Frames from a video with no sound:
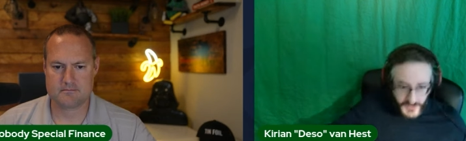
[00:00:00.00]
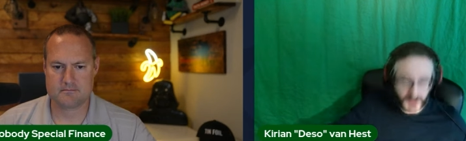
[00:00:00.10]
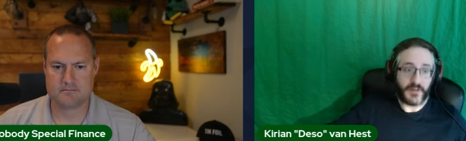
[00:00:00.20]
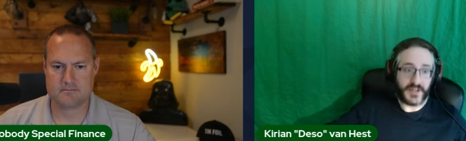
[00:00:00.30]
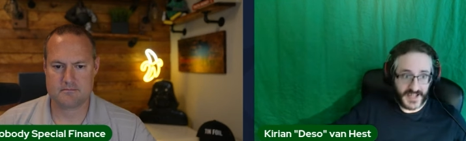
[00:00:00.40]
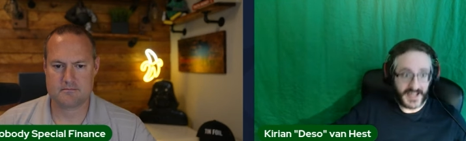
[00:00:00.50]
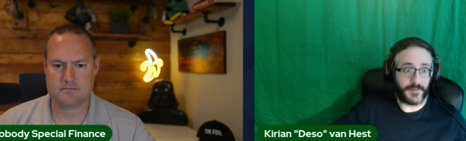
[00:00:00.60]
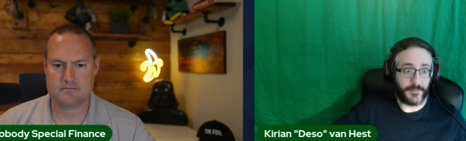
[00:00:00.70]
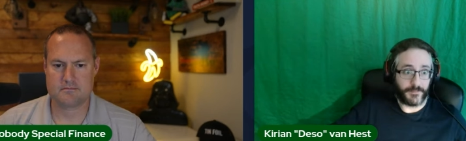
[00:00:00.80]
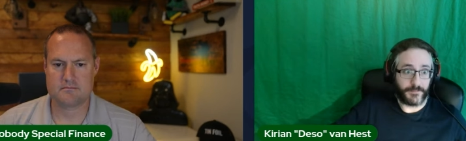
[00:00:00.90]
Speaker 1: growing debt.
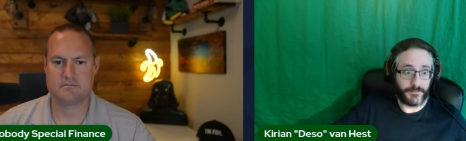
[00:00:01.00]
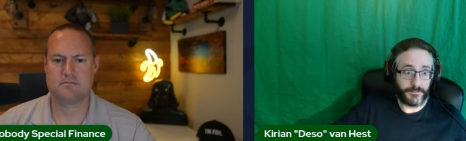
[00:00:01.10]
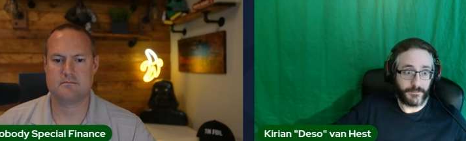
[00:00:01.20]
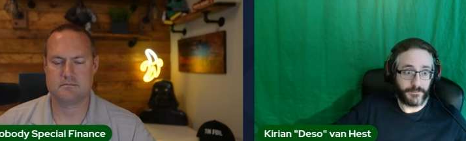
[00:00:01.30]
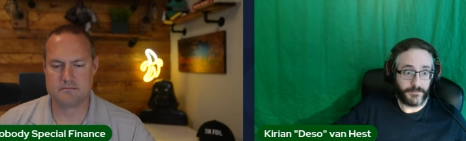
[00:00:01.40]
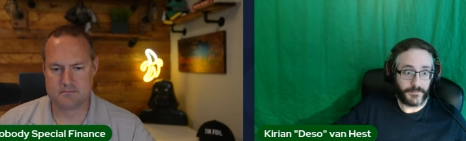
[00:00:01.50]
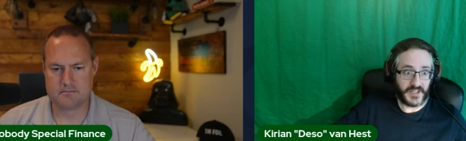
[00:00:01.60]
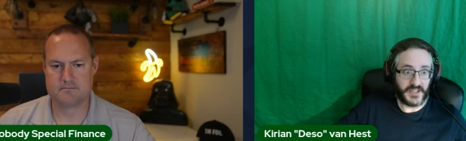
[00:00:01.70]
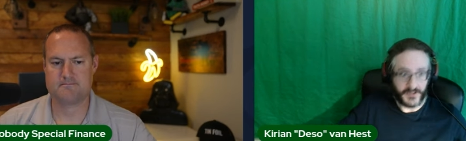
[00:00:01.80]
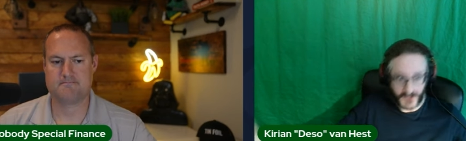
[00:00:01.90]

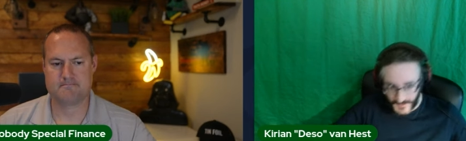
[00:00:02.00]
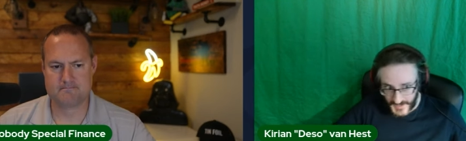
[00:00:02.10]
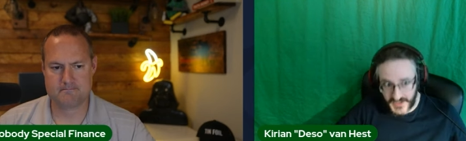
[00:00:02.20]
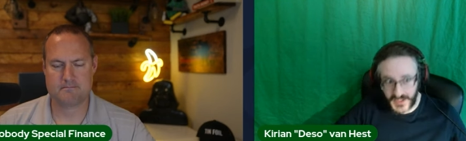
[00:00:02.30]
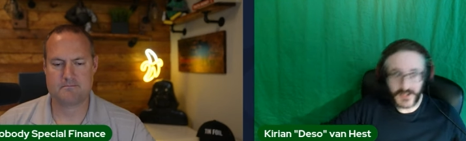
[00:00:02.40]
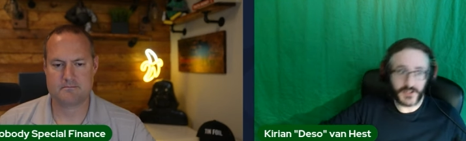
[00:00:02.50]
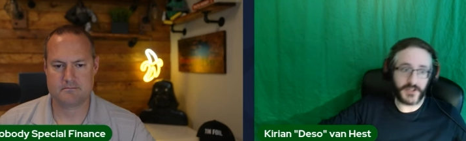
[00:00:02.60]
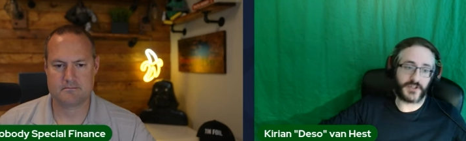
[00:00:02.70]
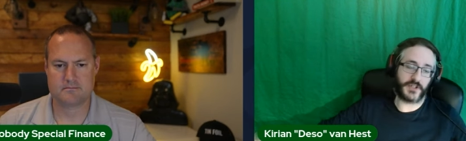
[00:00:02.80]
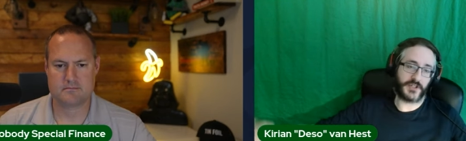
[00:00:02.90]
The space engine is
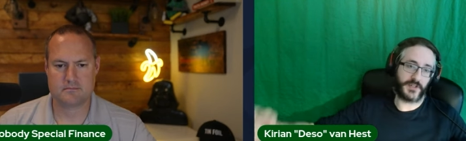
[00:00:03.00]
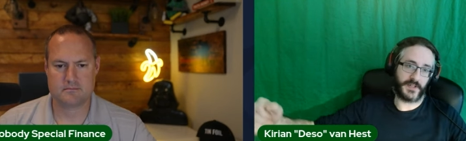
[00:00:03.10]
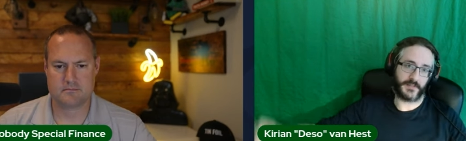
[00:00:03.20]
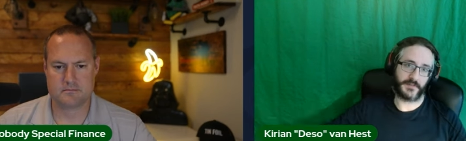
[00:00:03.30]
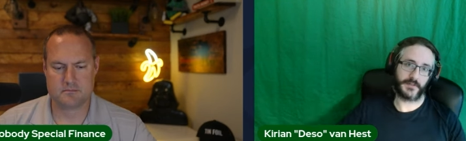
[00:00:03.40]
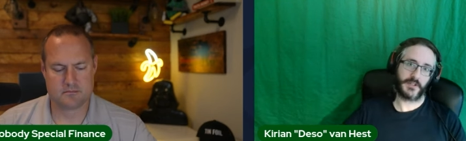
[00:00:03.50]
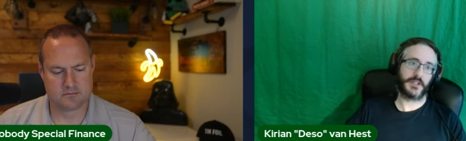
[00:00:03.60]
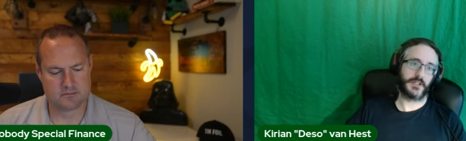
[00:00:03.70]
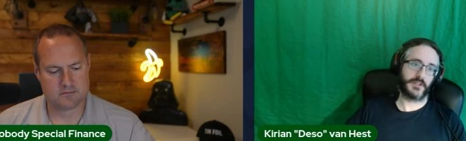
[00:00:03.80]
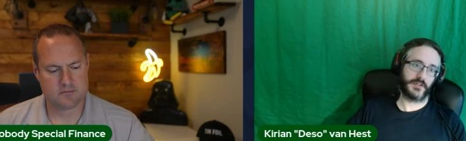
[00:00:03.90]
such a thing.
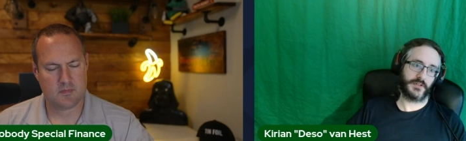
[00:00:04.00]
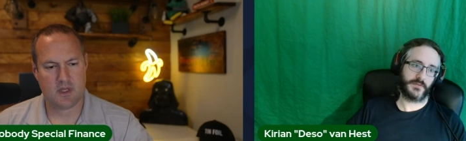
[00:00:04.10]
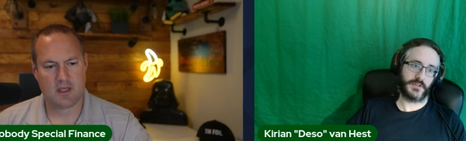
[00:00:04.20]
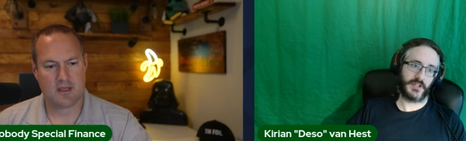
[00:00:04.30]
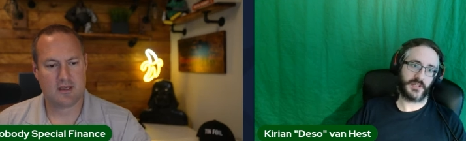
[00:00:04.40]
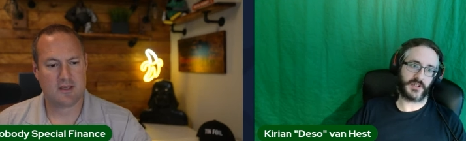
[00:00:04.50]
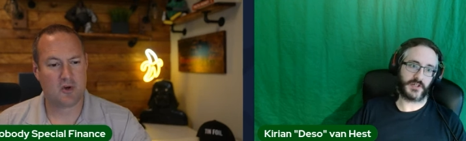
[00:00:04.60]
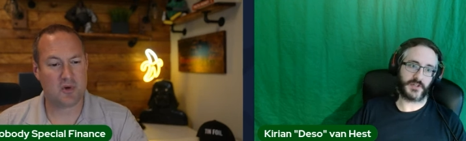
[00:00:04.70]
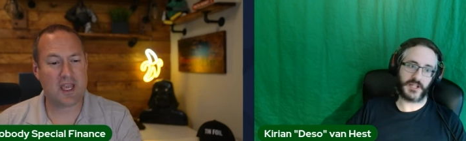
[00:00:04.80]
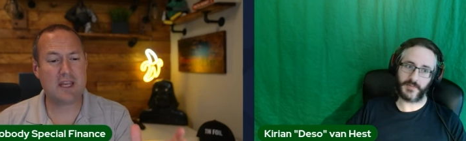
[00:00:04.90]
It's Creating
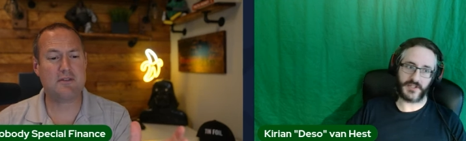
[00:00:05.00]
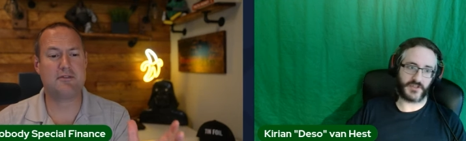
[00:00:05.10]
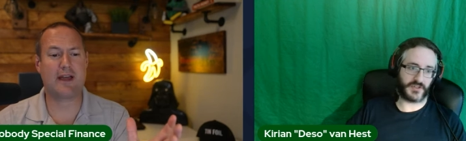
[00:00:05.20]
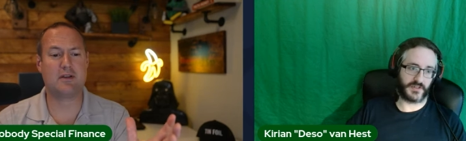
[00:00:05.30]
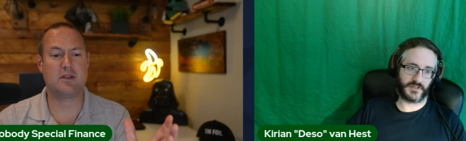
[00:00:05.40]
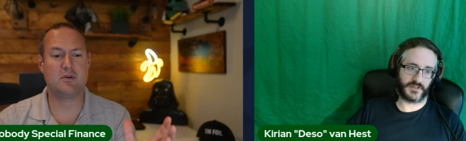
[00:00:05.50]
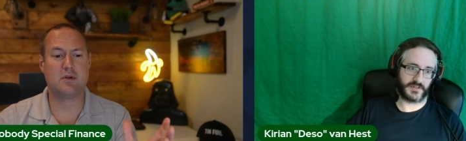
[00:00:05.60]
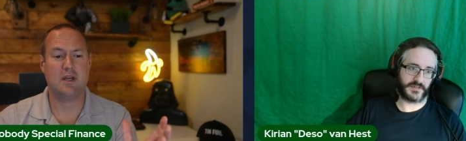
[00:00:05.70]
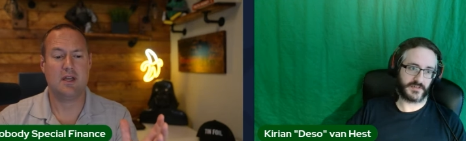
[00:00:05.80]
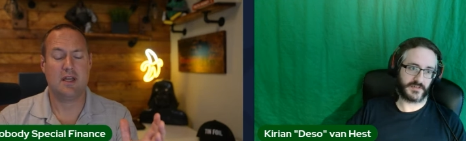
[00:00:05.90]
incredibly value
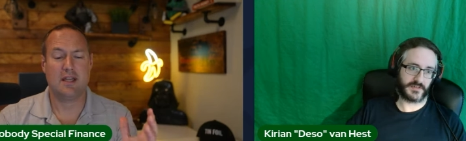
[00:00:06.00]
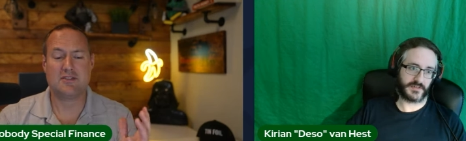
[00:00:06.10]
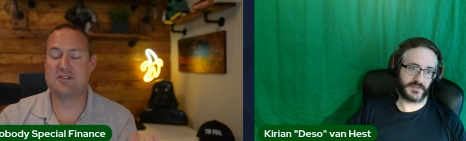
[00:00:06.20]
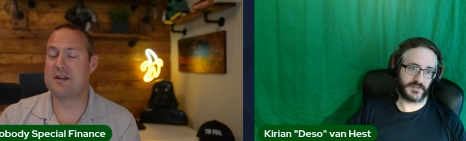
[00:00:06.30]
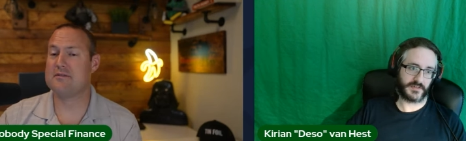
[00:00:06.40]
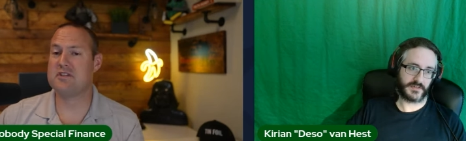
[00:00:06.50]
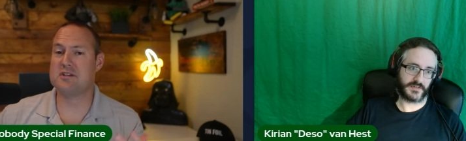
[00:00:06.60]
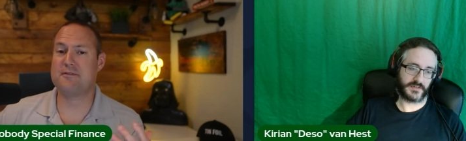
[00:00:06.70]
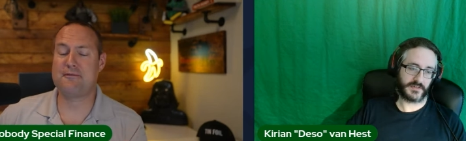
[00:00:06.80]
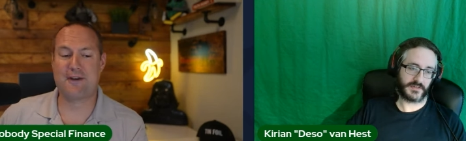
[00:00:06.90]
Speaker 2: instead of just
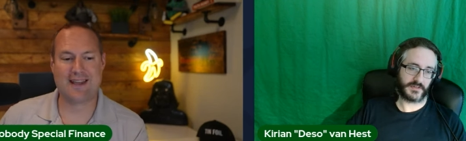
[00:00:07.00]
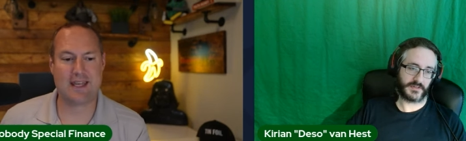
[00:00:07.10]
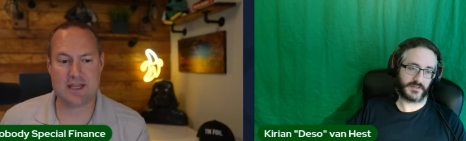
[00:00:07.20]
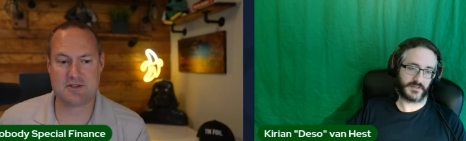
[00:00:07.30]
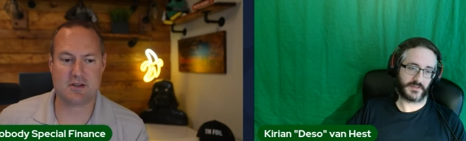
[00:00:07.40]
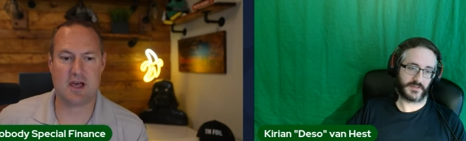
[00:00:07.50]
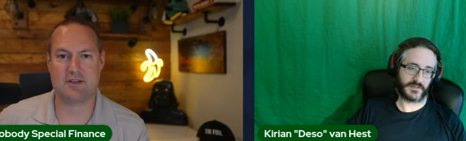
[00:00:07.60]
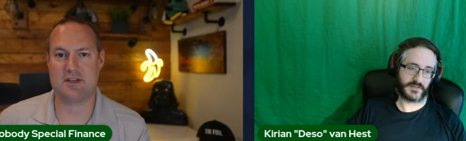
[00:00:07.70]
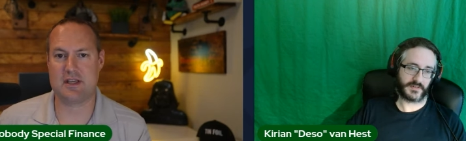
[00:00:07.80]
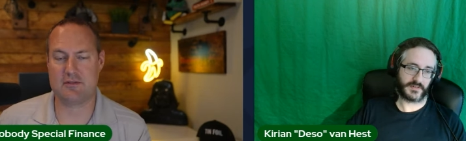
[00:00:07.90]
financializing
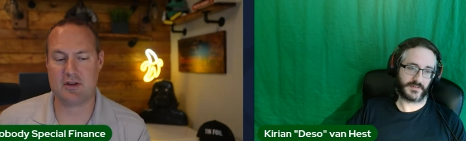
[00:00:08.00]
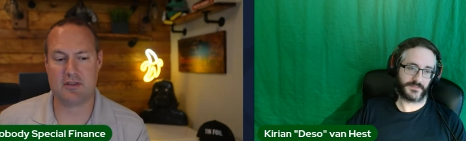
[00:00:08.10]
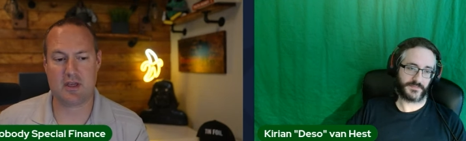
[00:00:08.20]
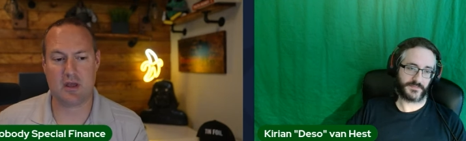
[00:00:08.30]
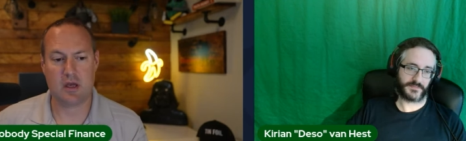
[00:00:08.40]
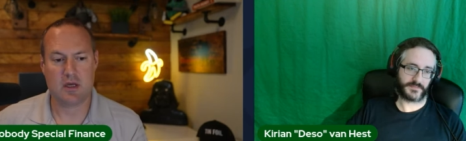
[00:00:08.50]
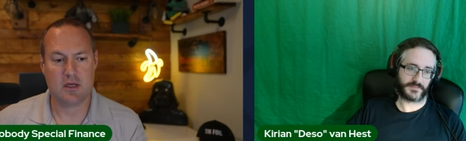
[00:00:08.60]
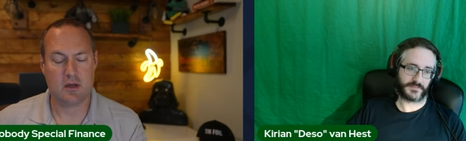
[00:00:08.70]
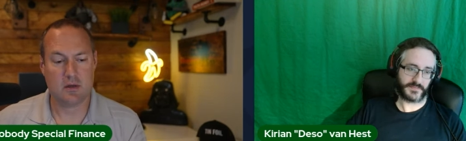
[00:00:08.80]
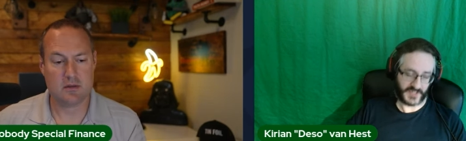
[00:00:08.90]
everything.
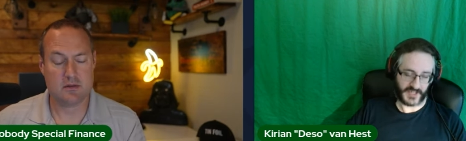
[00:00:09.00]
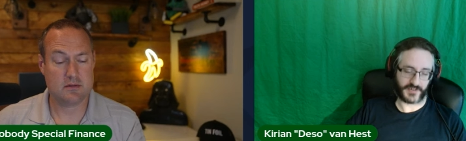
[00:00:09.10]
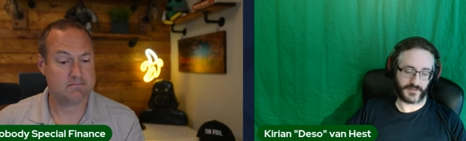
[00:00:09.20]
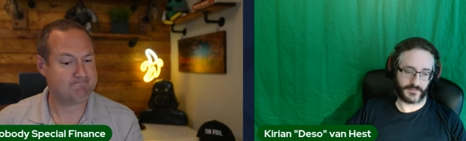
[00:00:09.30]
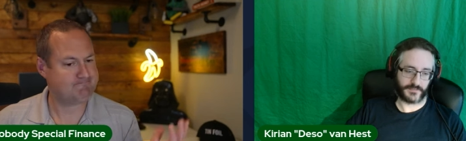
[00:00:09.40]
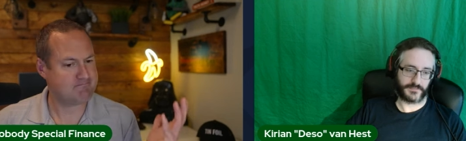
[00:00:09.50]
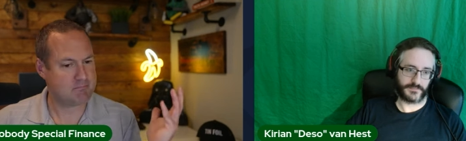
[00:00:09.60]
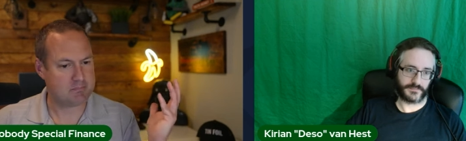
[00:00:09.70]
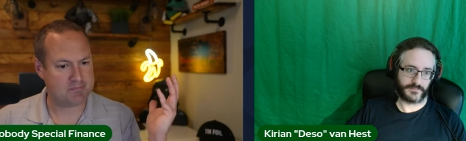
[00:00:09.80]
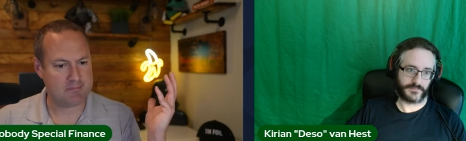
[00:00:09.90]
Yes.
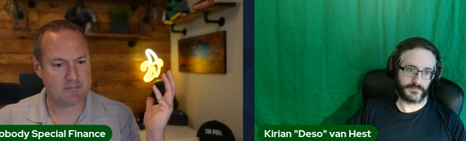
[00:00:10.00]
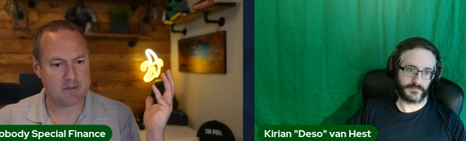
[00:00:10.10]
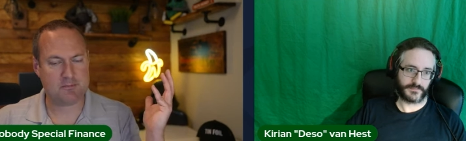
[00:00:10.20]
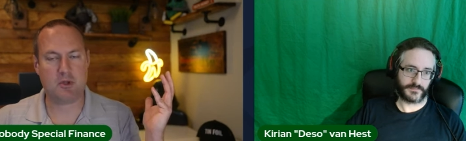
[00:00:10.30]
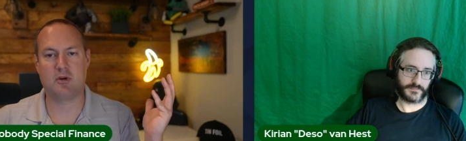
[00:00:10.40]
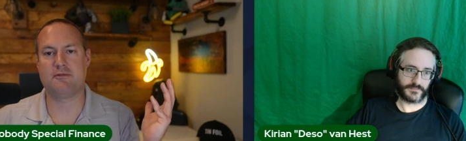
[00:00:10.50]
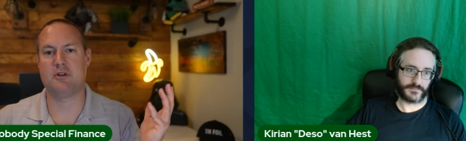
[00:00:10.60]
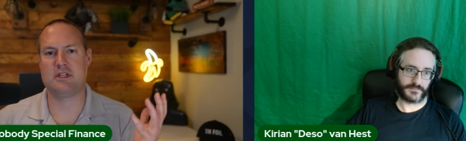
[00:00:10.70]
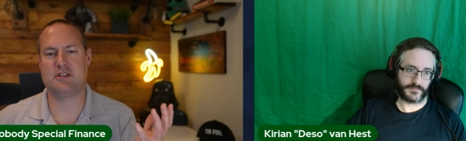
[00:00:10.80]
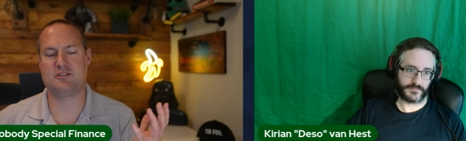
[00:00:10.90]
It's beautiful in
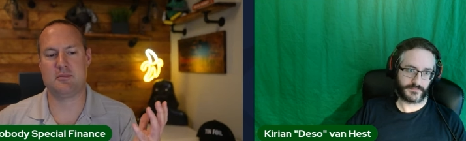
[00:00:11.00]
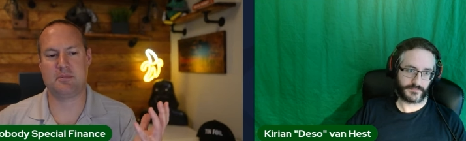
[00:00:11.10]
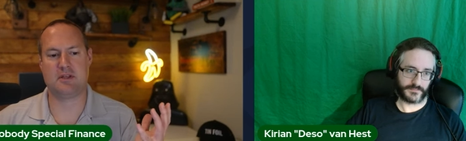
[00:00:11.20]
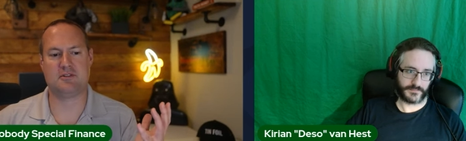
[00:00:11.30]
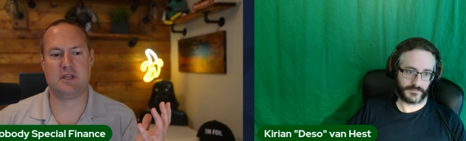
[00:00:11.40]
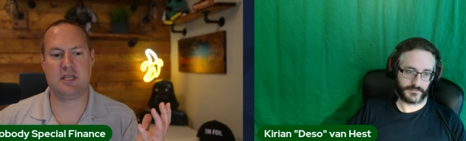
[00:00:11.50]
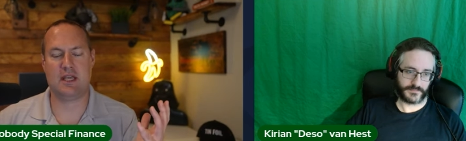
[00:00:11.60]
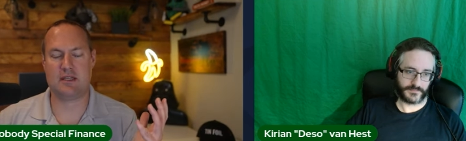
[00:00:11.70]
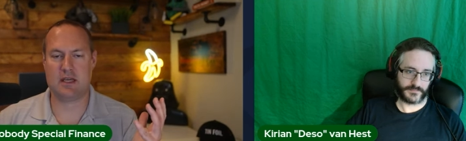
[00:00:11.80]
its simplicity, and yet